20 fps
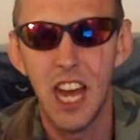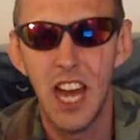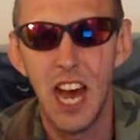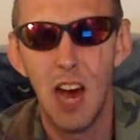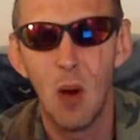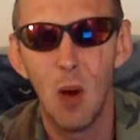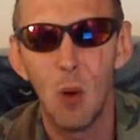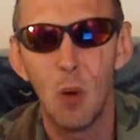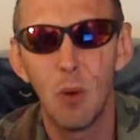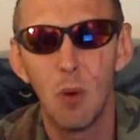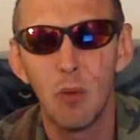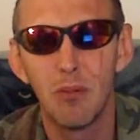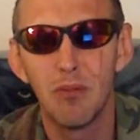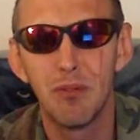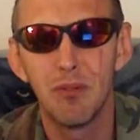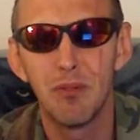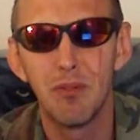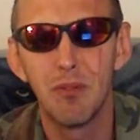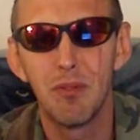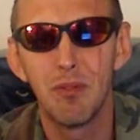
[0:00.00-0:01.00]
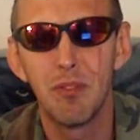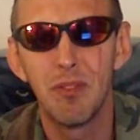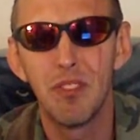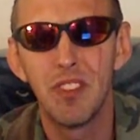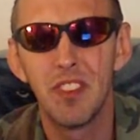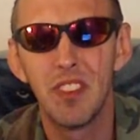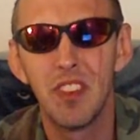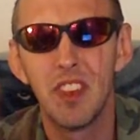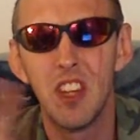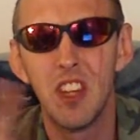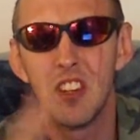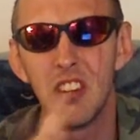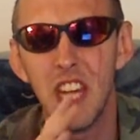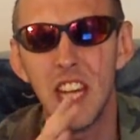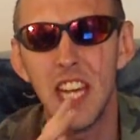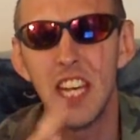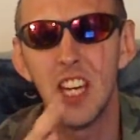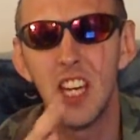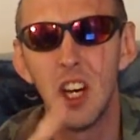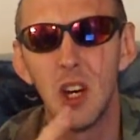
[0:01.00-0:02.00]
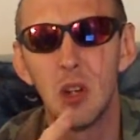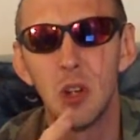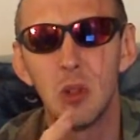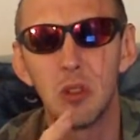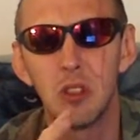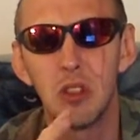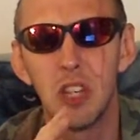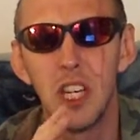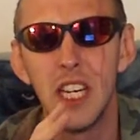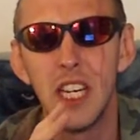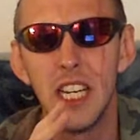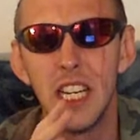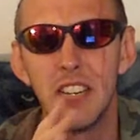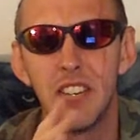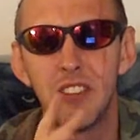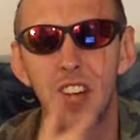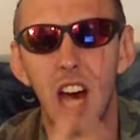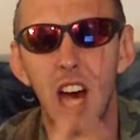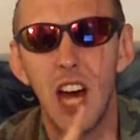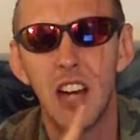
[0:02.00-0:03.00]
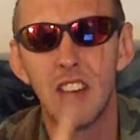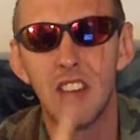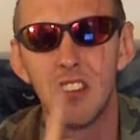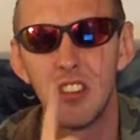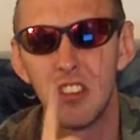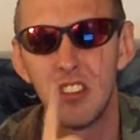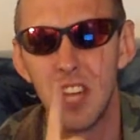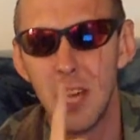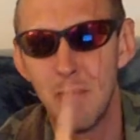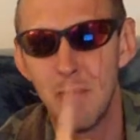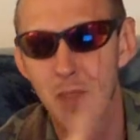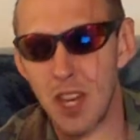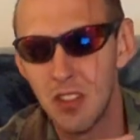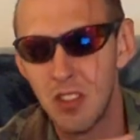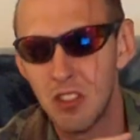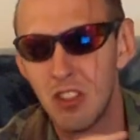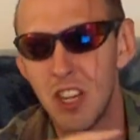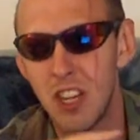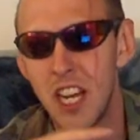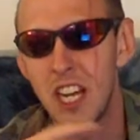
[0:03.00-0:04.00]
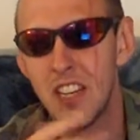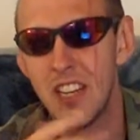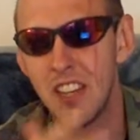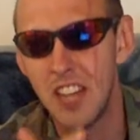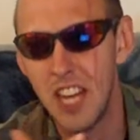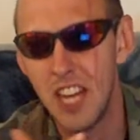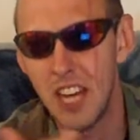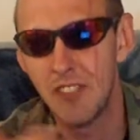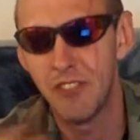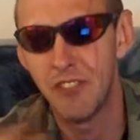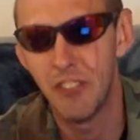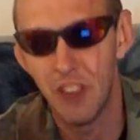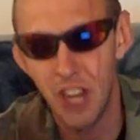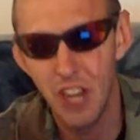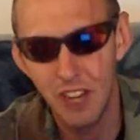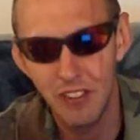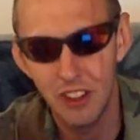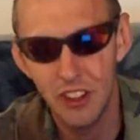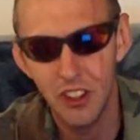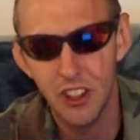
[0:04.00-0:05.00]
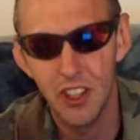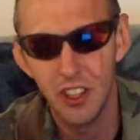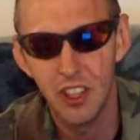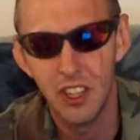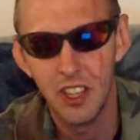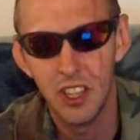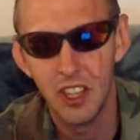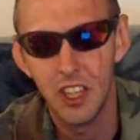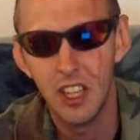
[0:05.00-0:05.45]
Now, the saying goes, if God is the same yesterday, today, and forever,